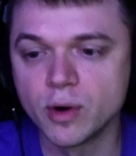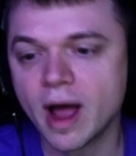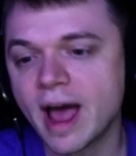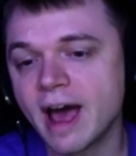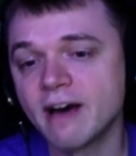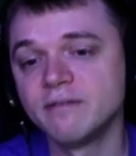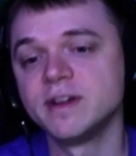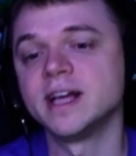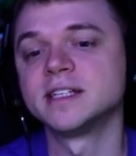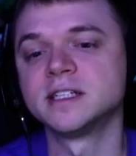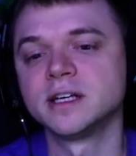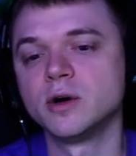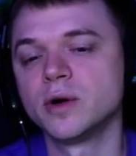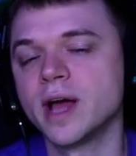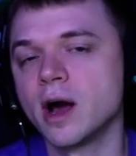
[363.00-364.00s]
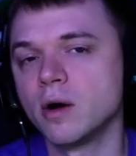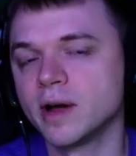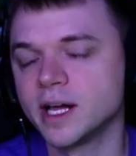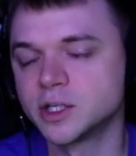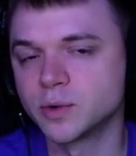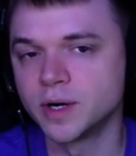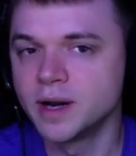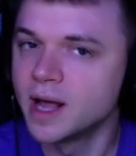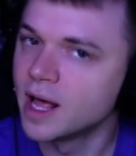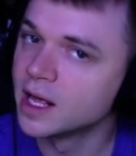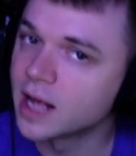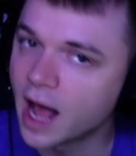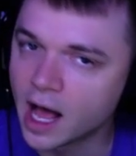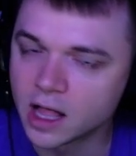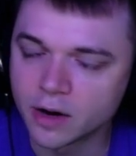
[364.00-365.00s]
have yet to go catch one,
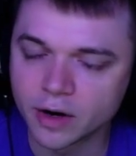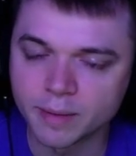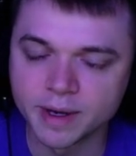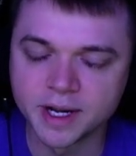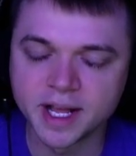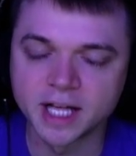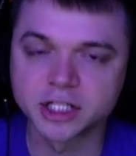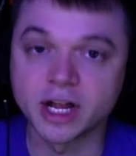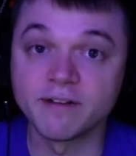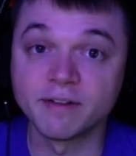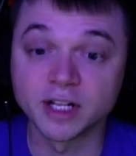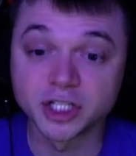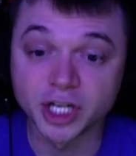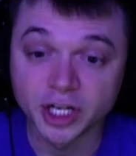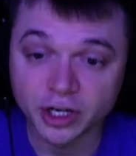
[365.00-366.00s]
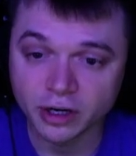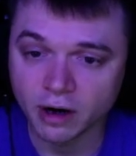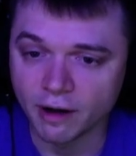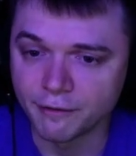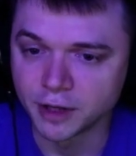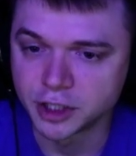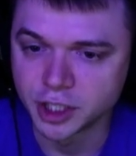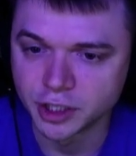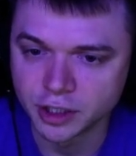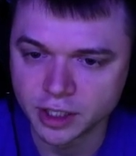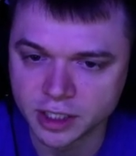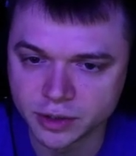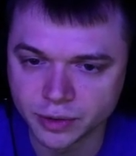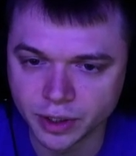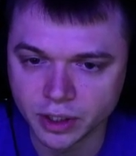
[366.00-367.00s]
highly recommend you catch a Fletchinder. A Fletchinder
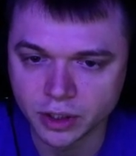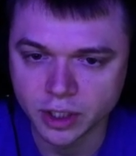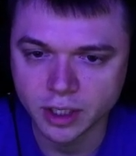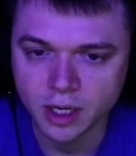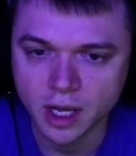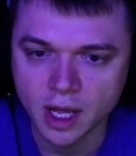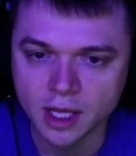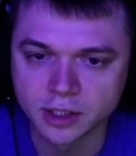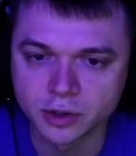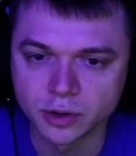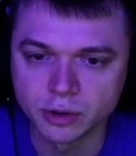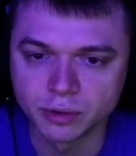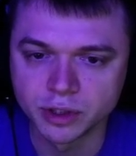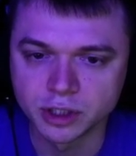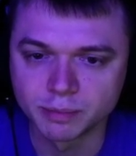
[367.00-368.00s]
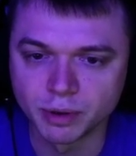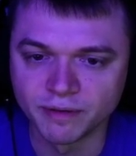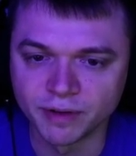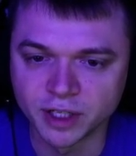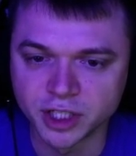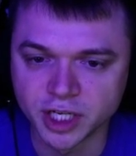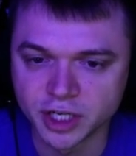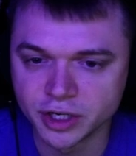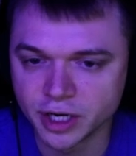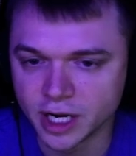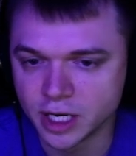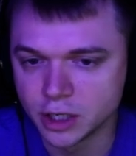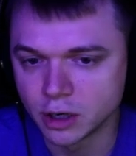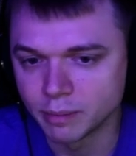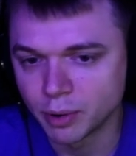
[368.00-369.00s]
is really good. So you would just put Fletchinder
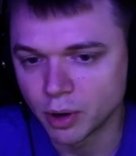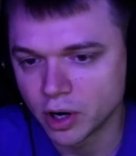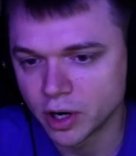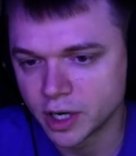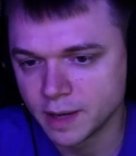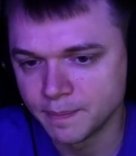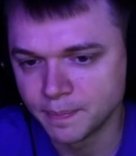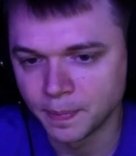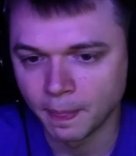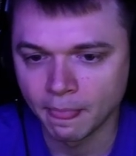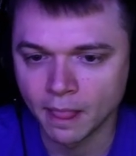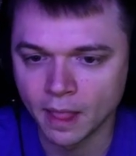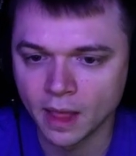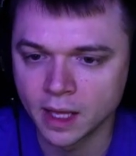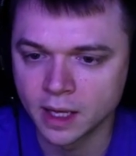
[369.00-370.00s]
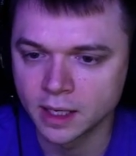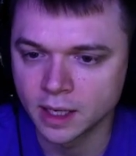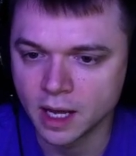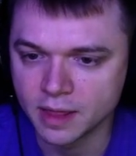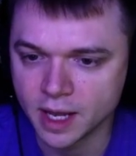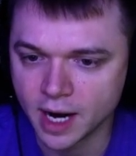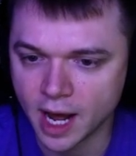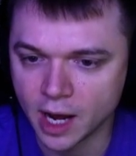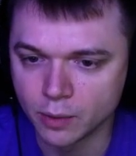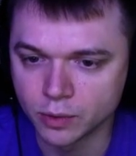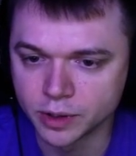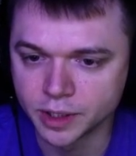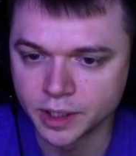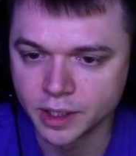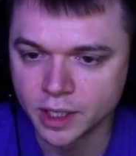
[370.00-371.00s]
in your party. And then I
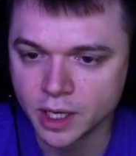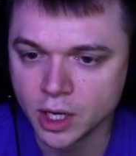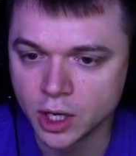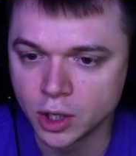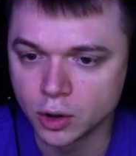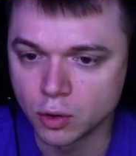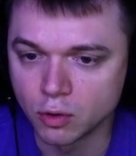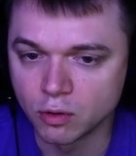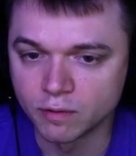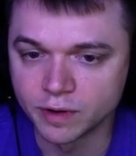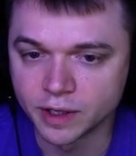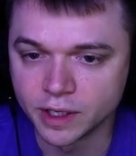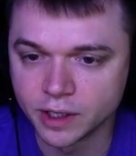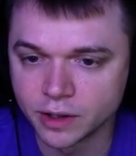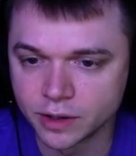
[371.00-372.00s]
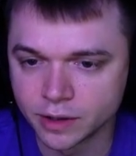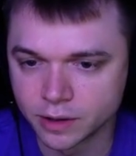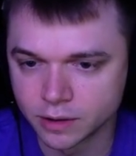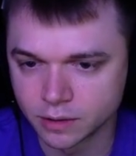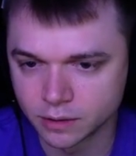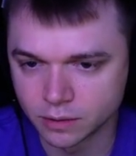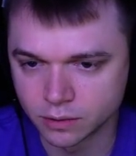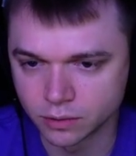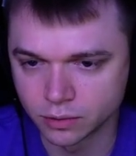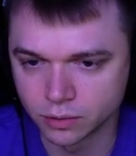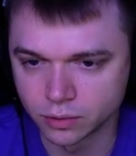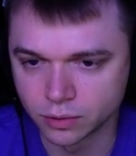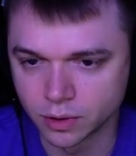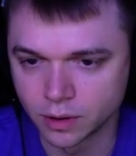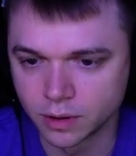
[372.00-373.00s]
would go over
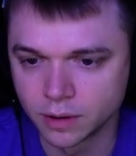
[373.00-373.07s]
here.